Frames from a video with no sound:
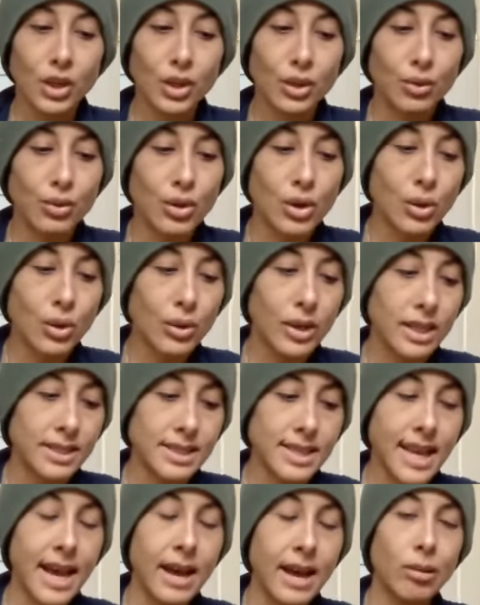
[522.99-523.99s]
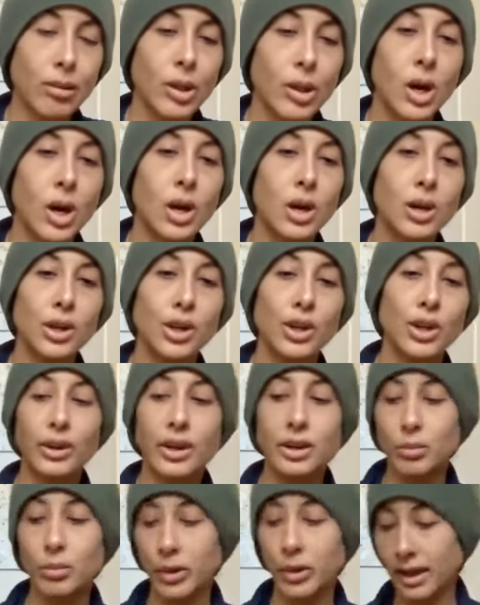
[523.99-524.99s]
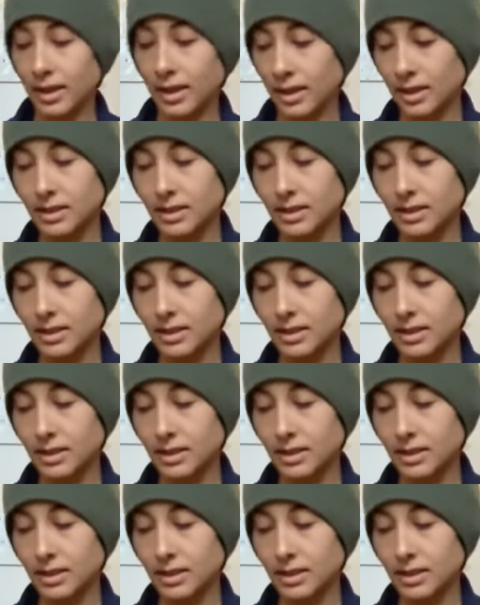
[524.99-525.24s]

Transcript: you notice how long your in-breath